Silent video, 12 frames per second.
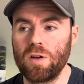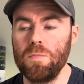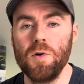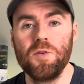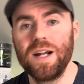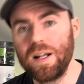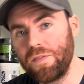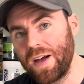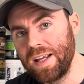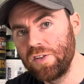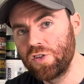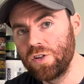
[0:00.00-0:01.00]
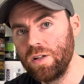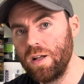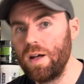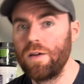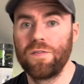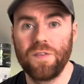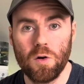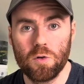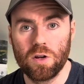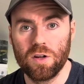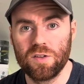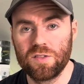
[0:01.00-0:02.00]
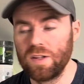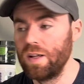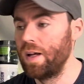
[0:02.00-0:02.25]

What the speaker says: mood elevation, focus,